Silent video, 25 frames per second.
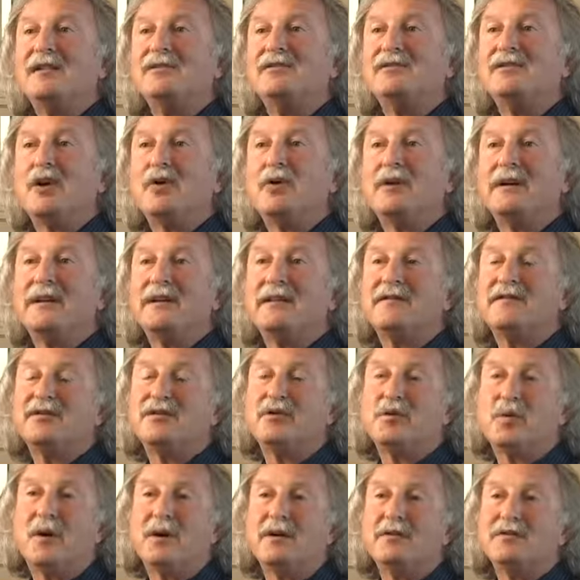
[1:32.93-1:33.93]
soak in it
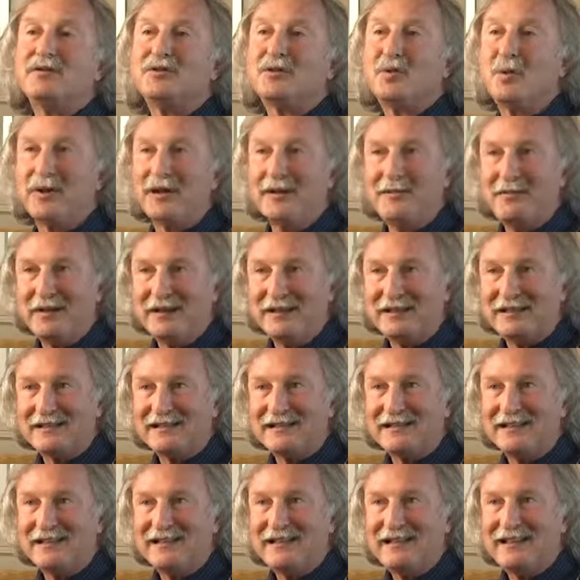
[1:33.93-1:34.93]
for 12 to 20
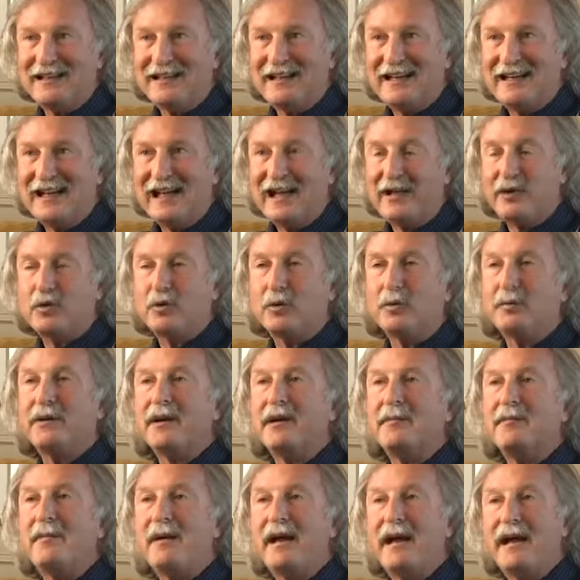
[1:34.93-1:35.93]
minutes, and you'll
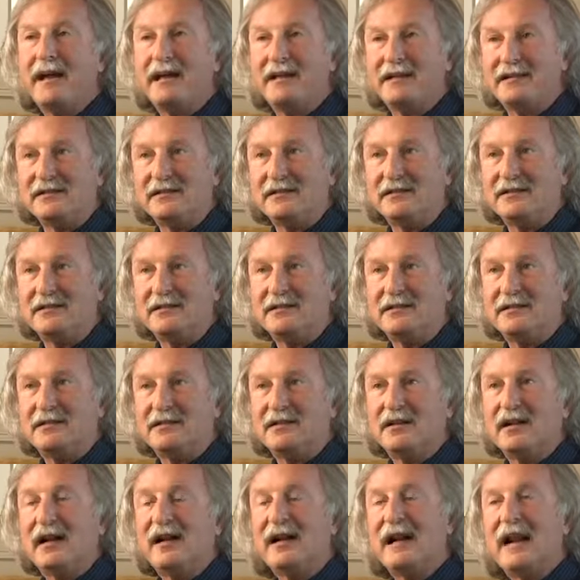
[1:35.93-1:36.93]
be amazed
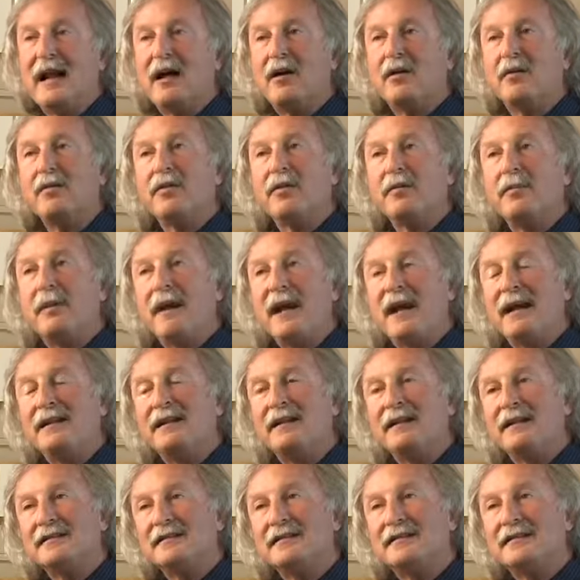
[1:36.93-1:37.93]
at how the
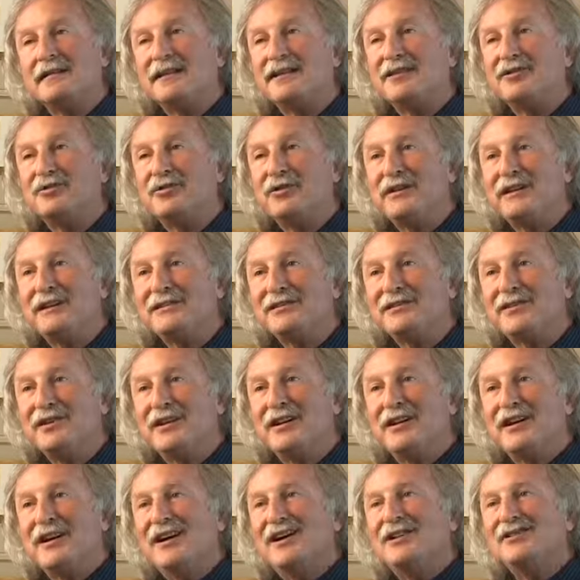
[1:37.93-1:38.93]
pain tends to decrease.
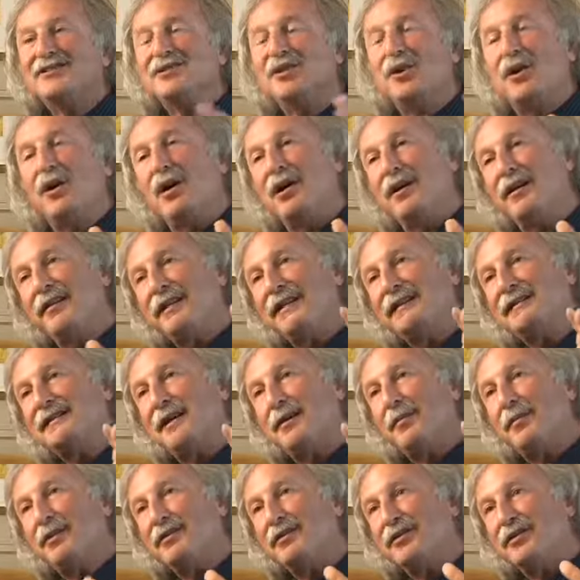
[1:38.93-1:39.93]
So all of these
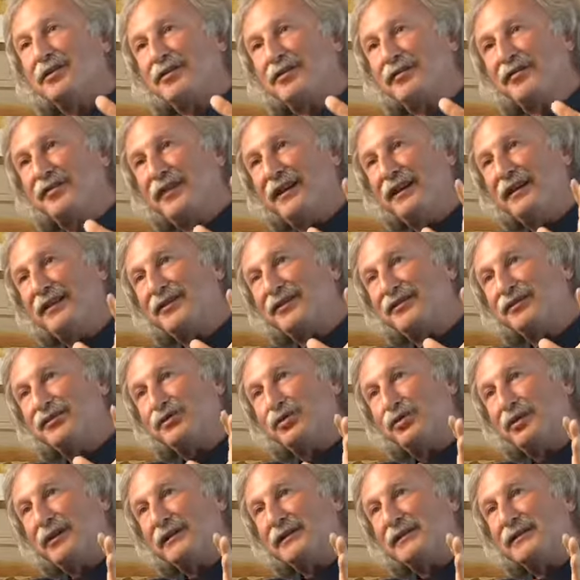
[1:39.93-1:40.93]
come under the feed your
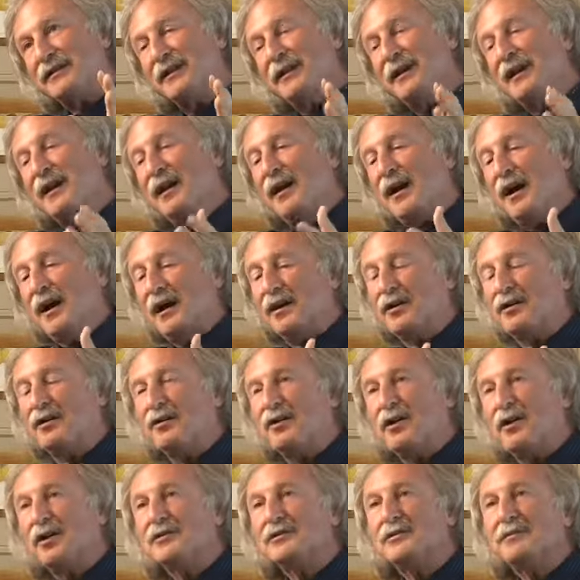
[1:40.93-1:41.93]
joints.
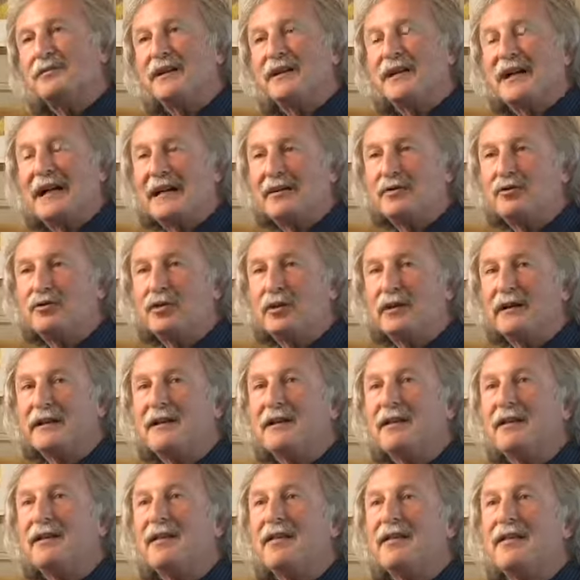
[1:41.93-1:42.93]
Glucosamine and
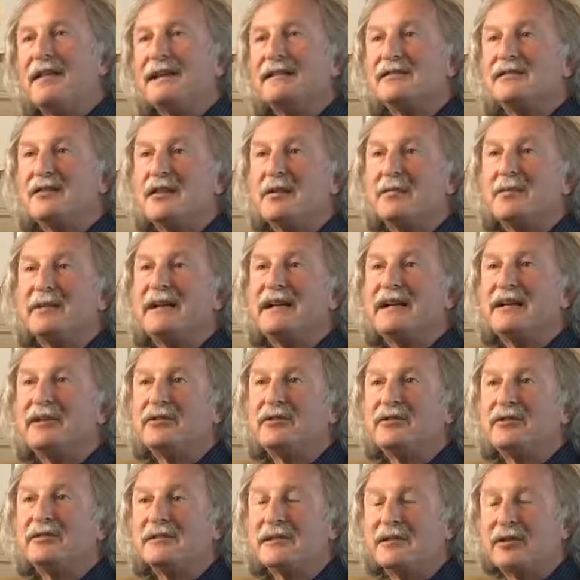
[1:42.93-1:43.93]
chondroitin, these are the
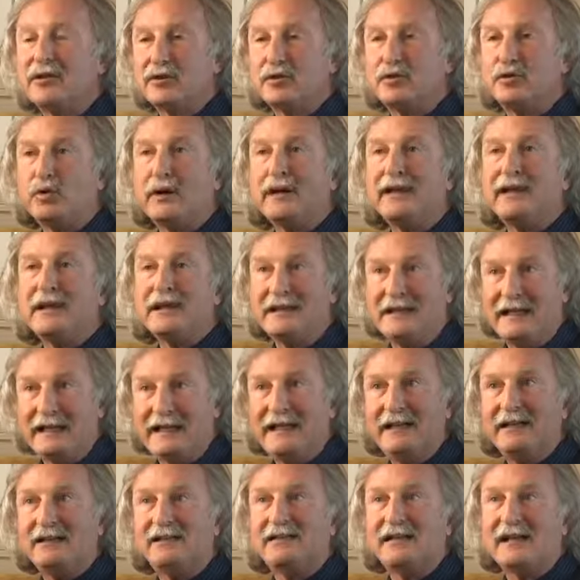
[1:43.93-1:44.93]
materials that the joint
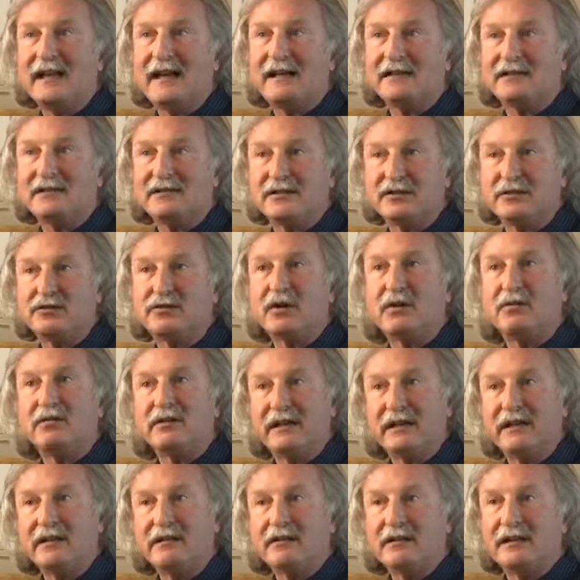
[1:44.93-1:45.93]
needs to actually grow
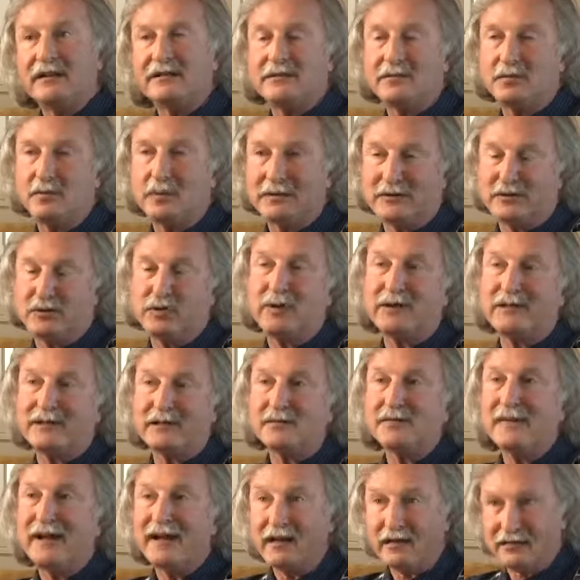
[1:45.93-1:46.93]
and heal. That's what
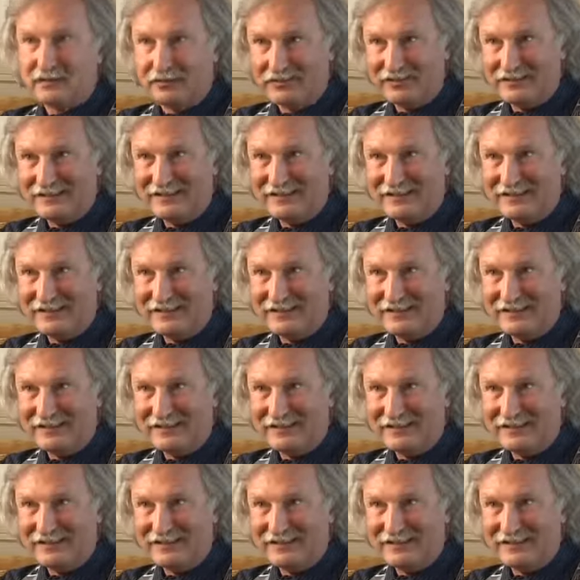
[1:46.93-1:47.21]
joint is made of.